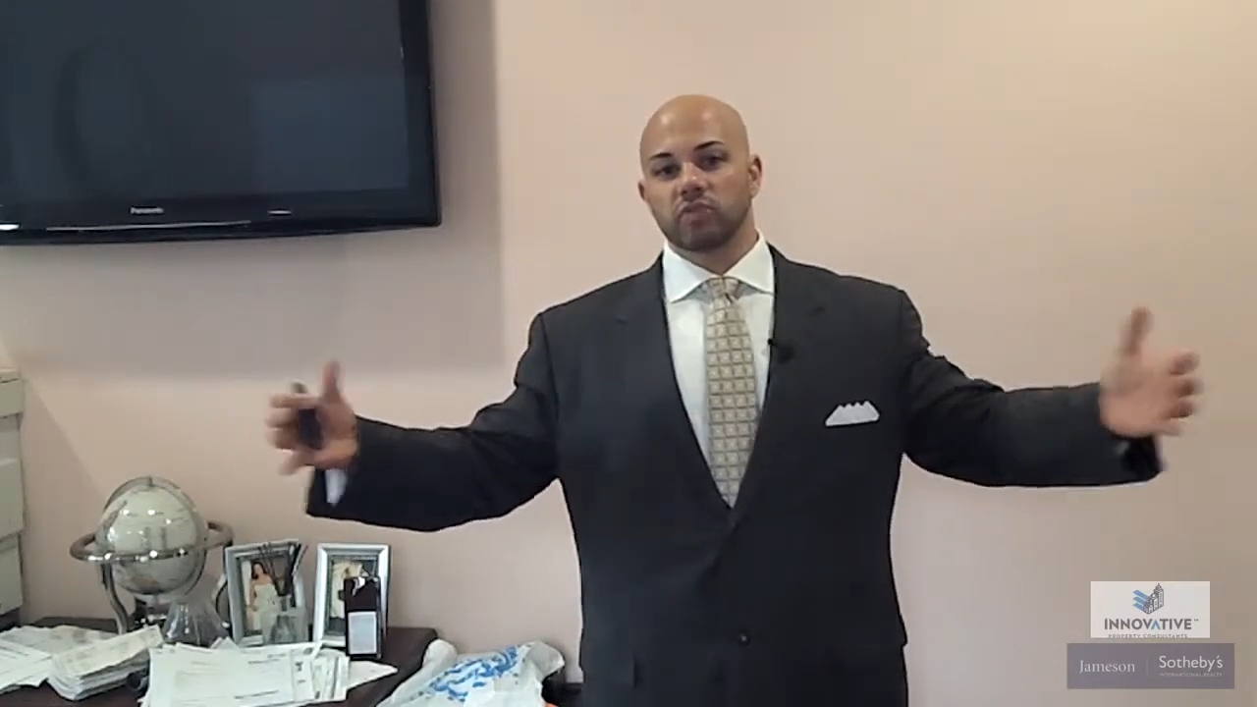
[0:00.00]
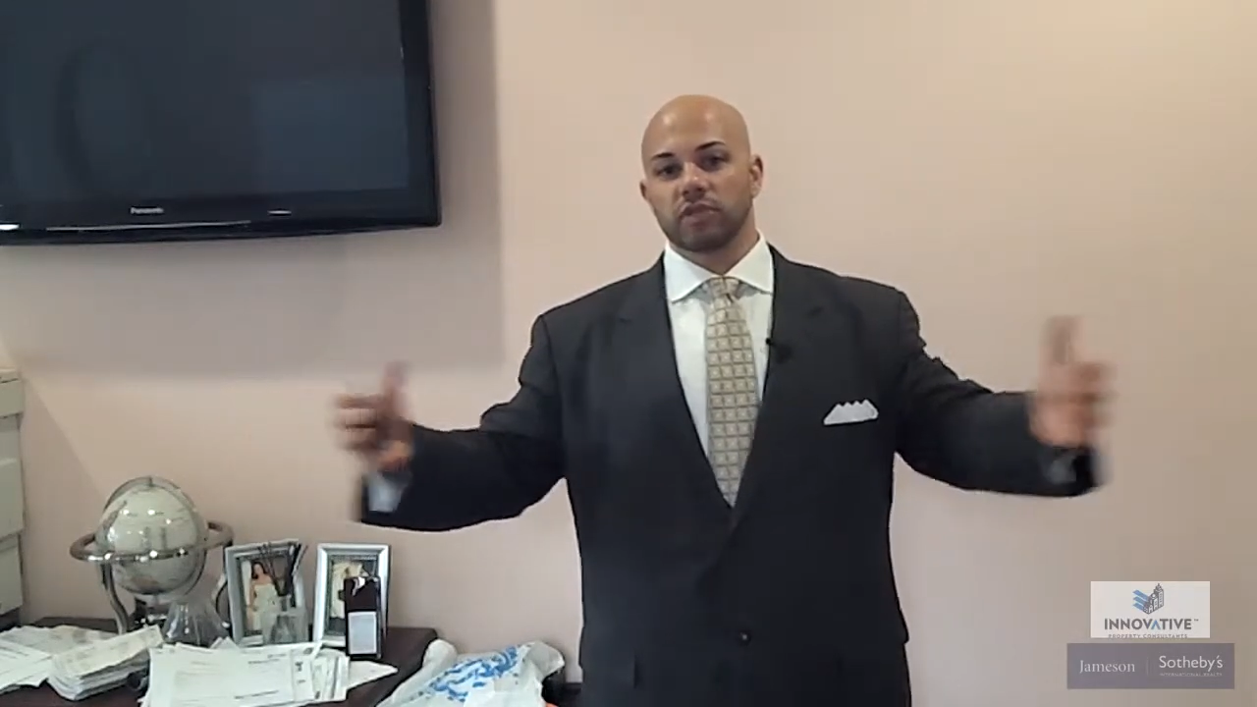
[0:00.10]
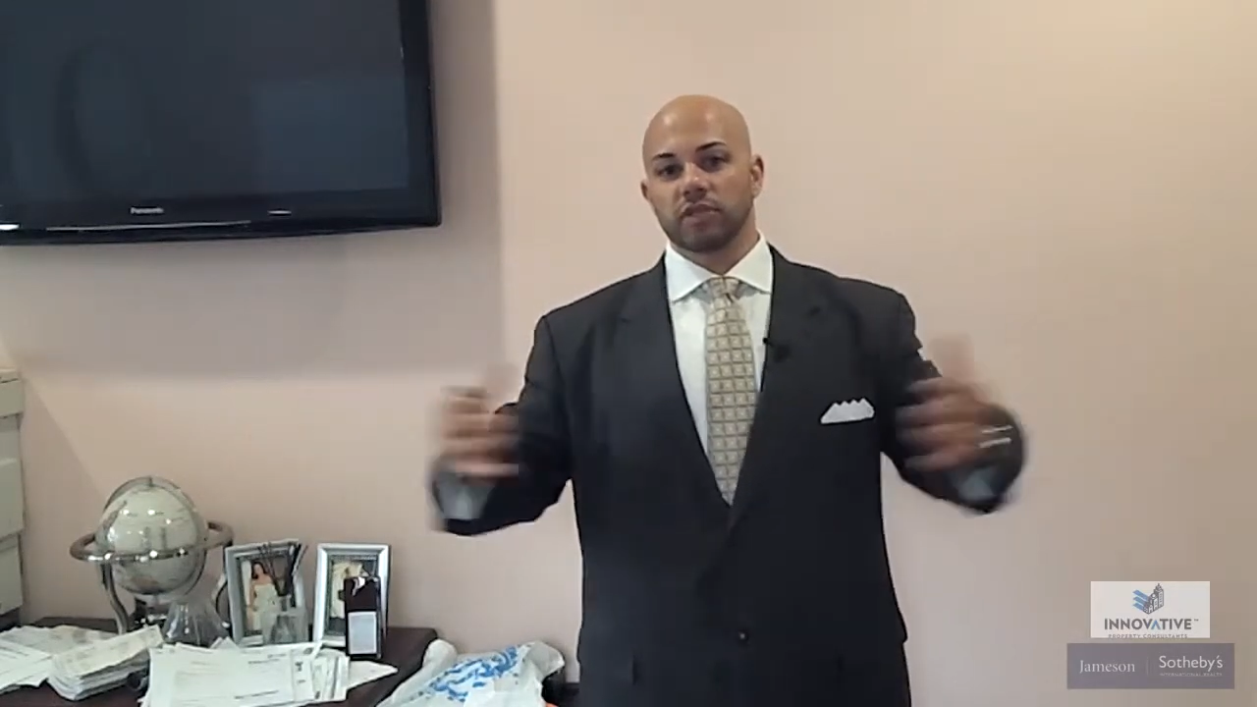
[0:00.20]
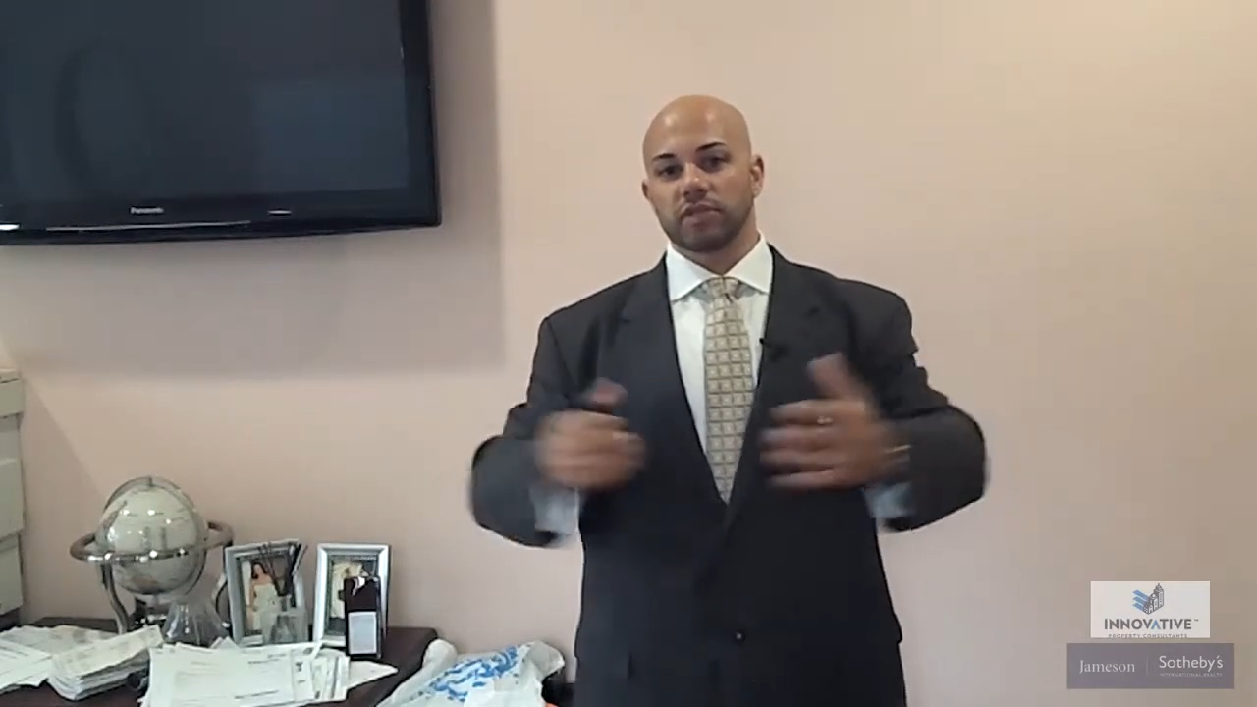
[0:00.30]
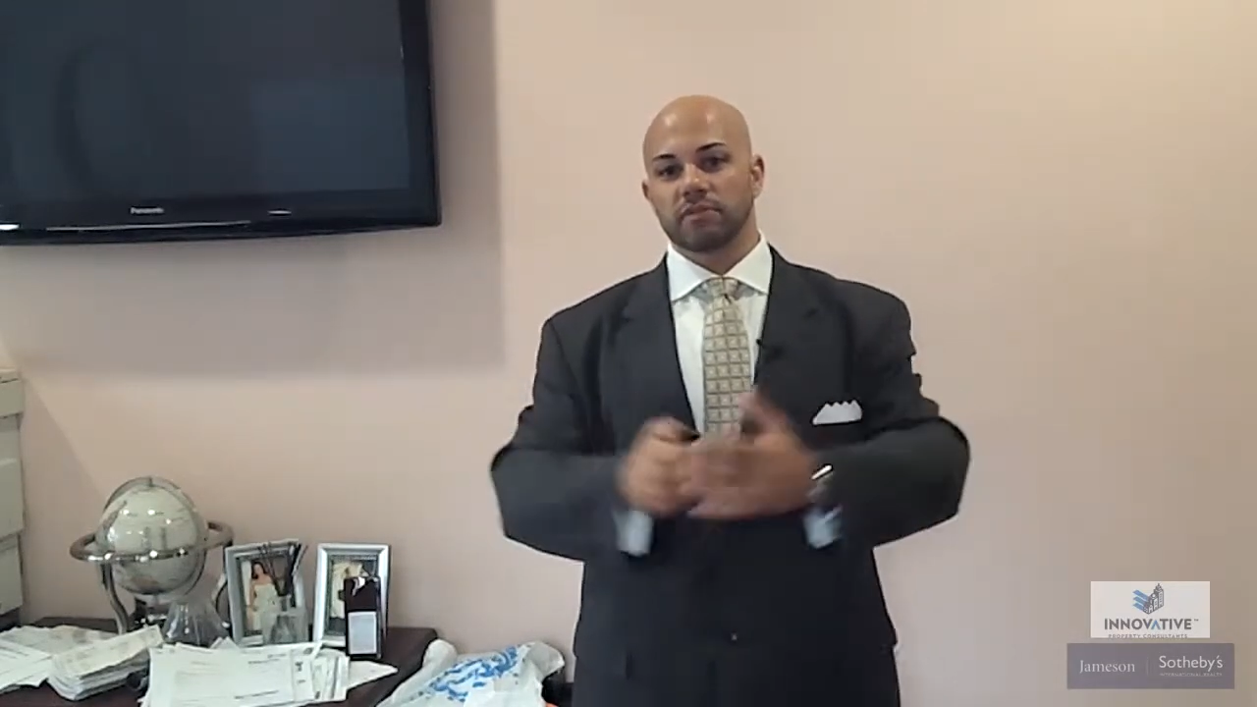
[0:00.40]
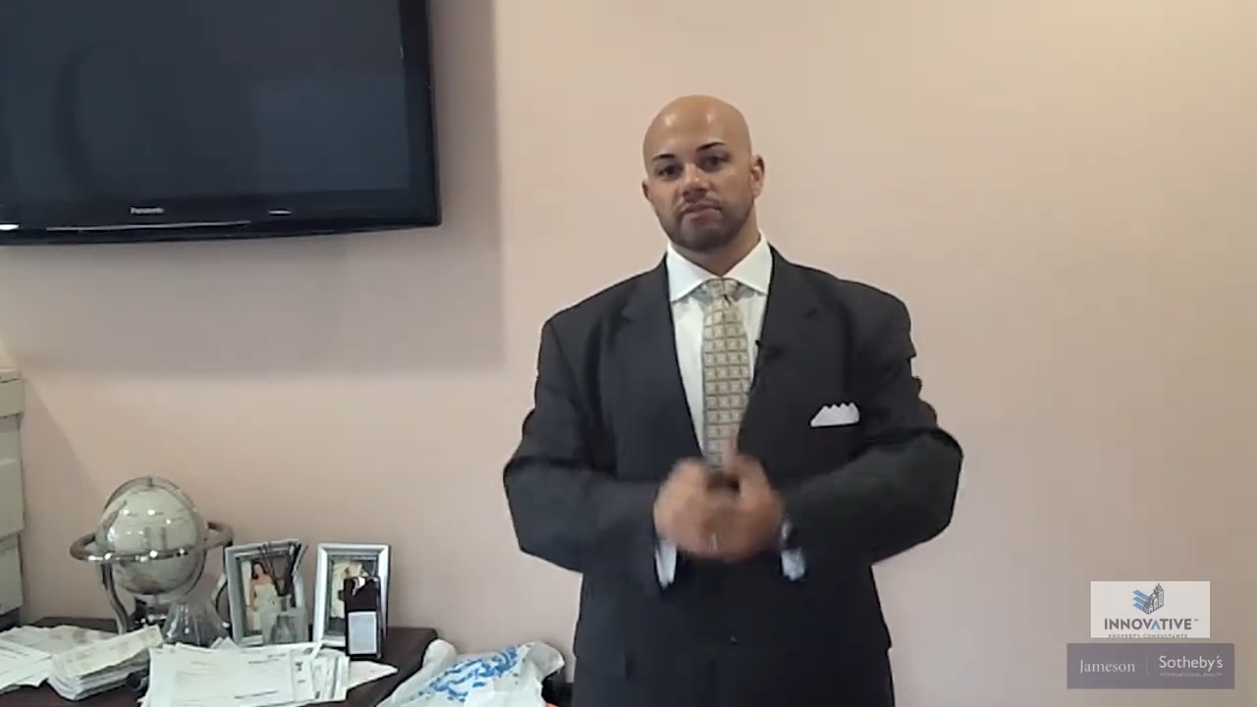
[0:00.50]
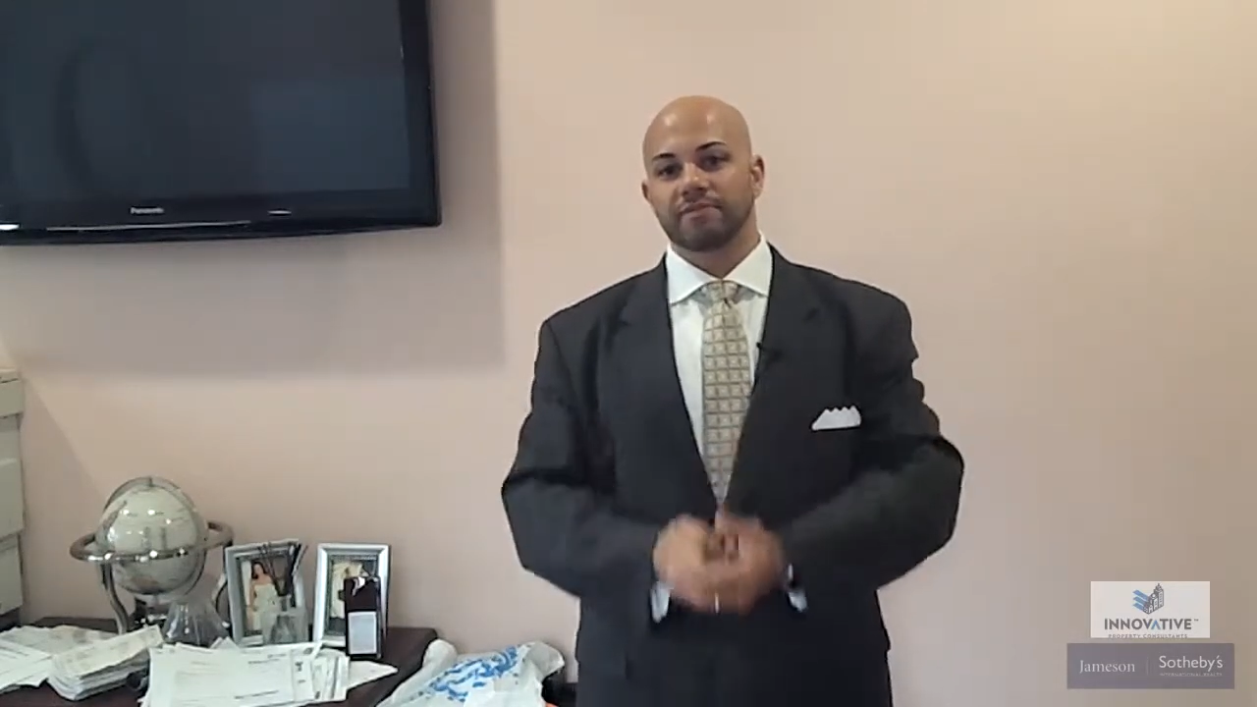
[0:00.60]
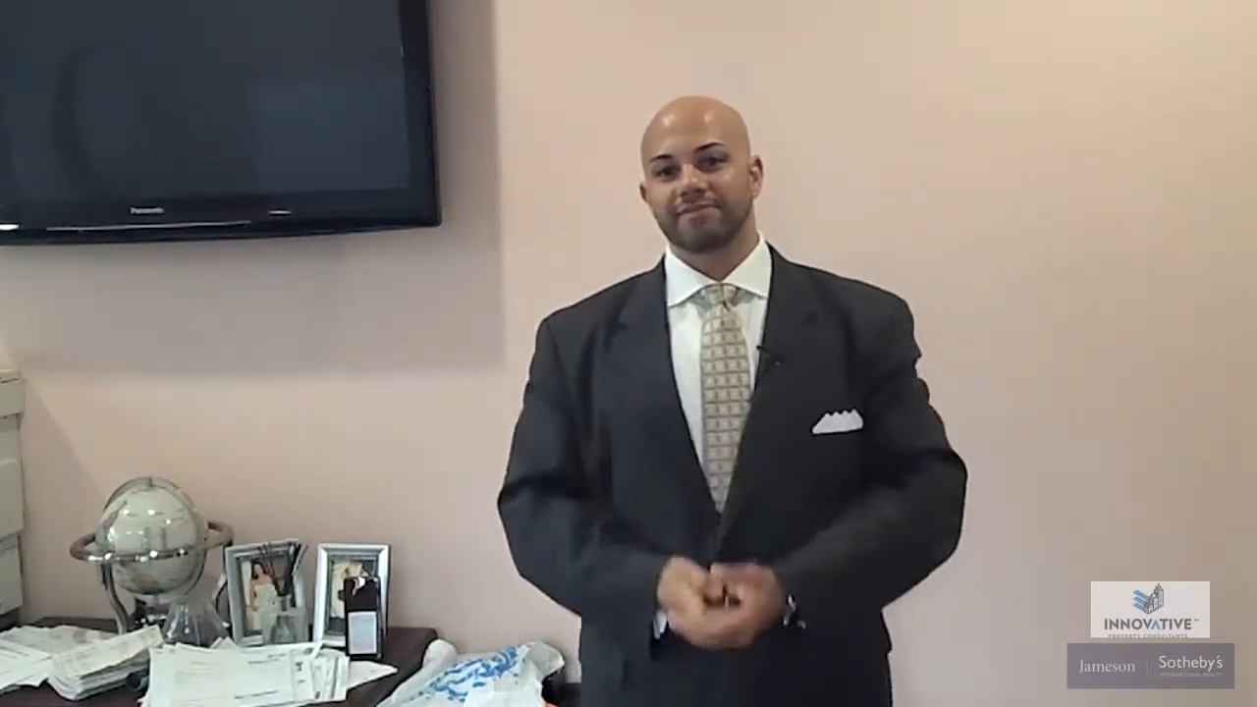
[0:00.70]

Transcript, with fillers: Realty.